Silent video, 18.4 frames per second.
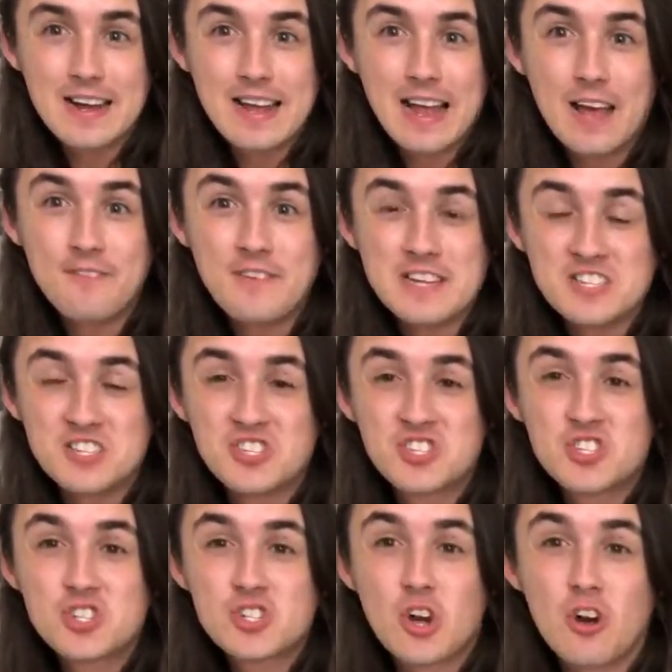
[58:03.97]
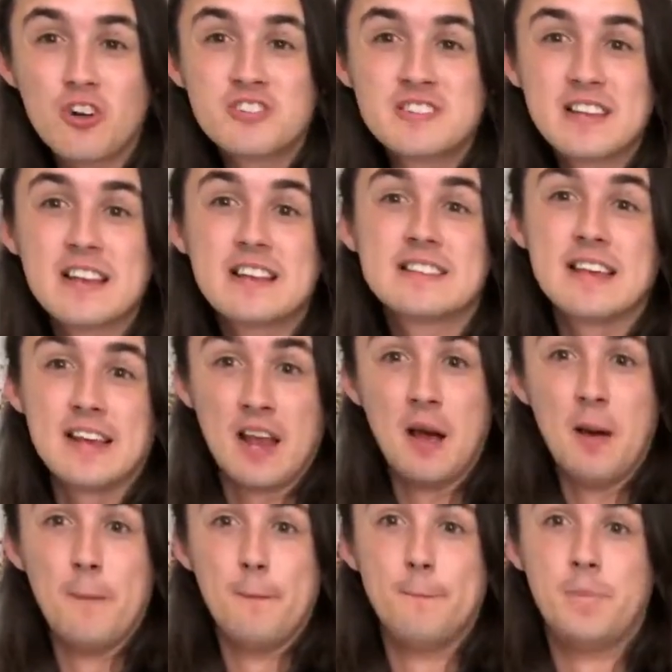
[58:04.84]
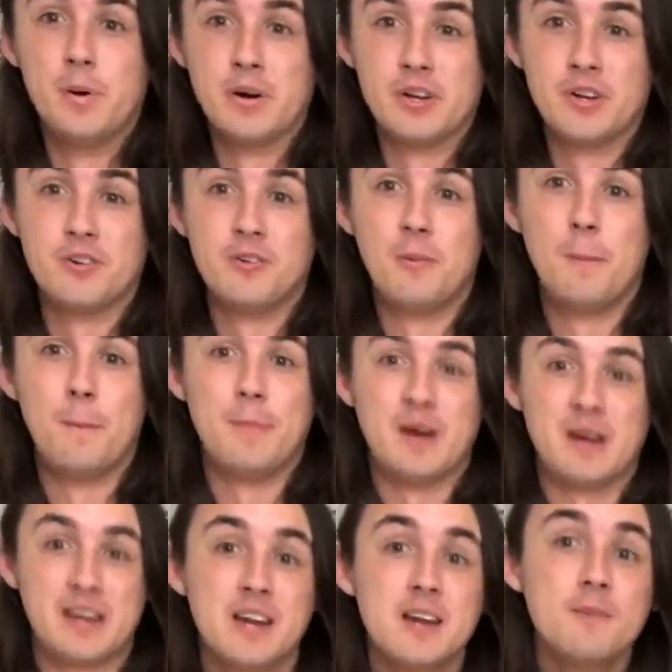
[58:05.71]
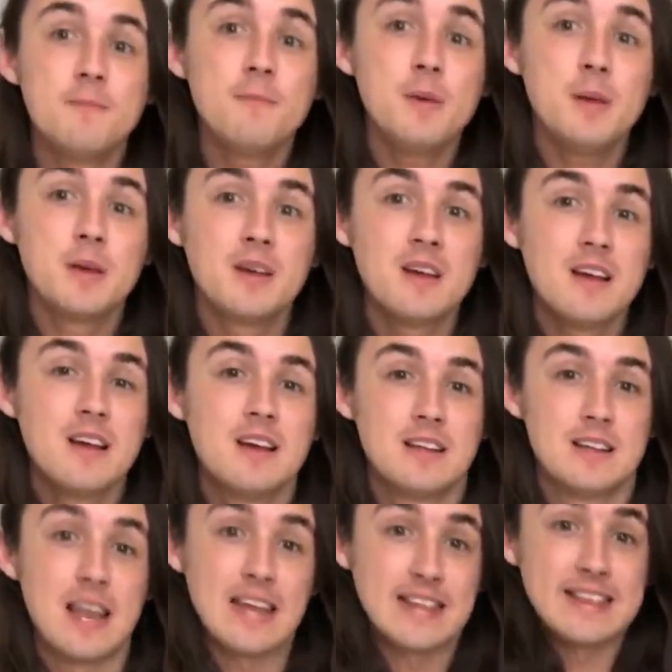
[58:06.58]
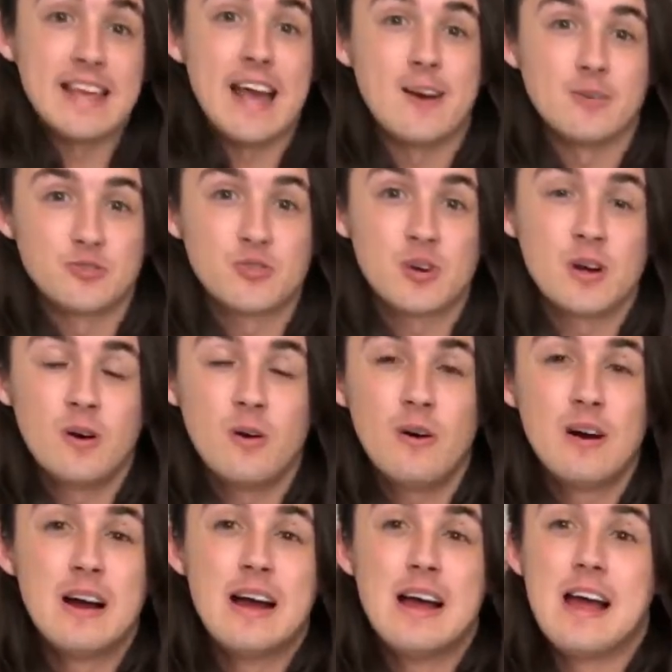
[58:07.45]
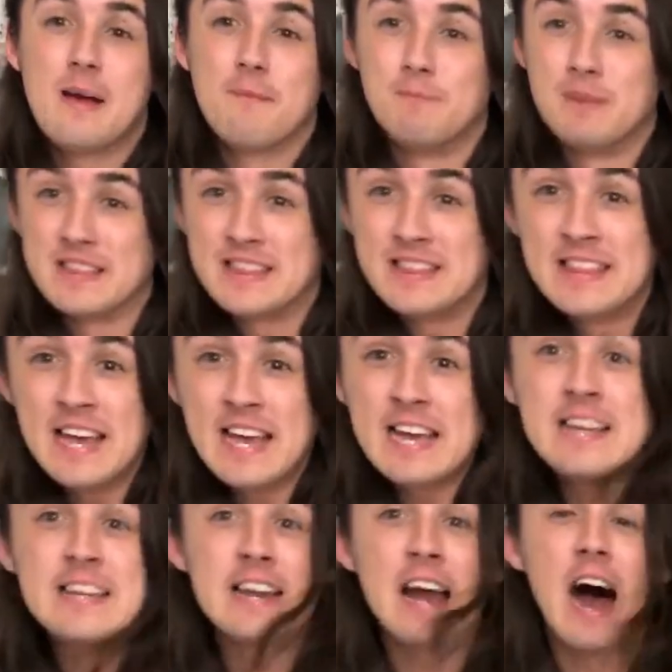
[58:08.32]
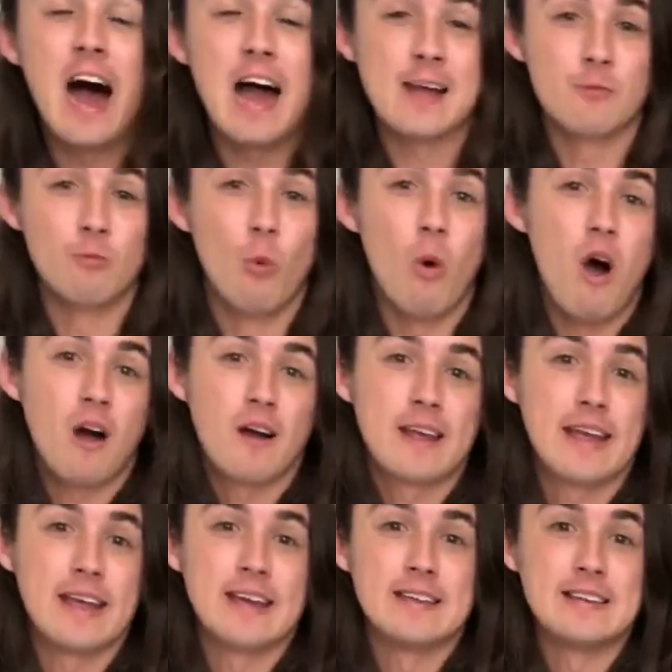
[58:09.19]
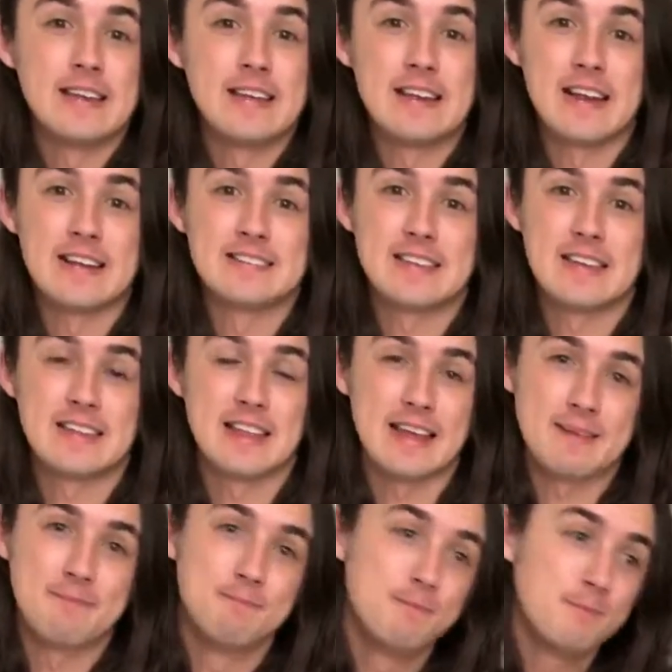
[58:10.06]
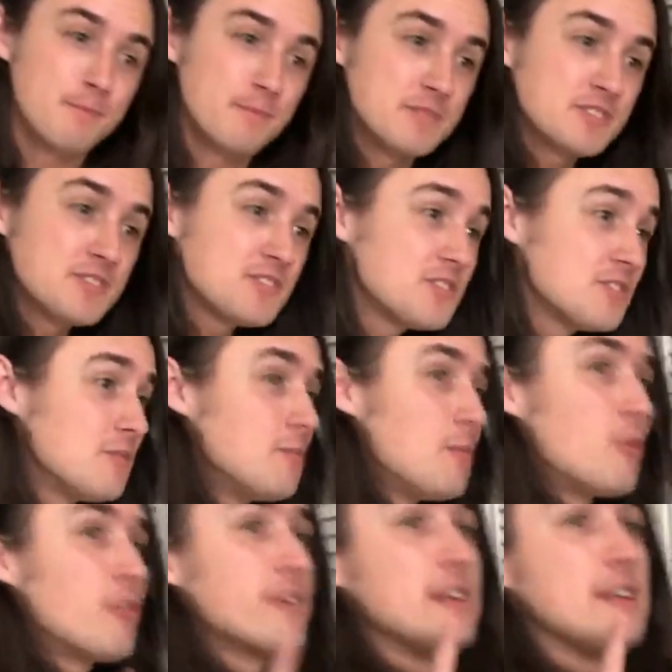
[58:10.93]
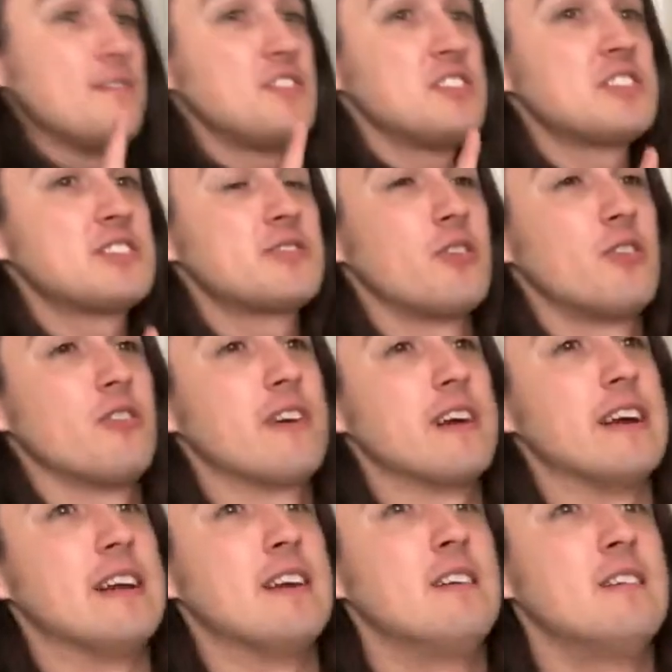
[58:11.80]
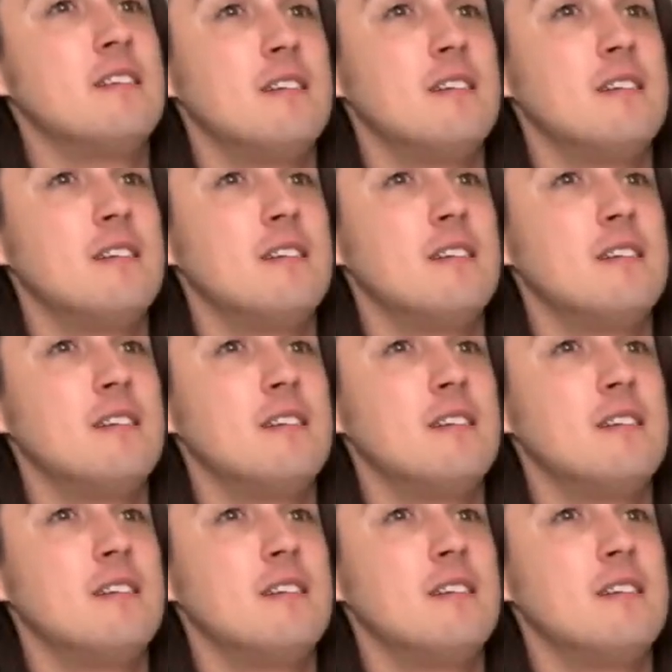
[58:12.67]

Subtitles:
If it starts like it's like, ba-dum, like the outro, but then I walk in and I say like, this is the moral of the story.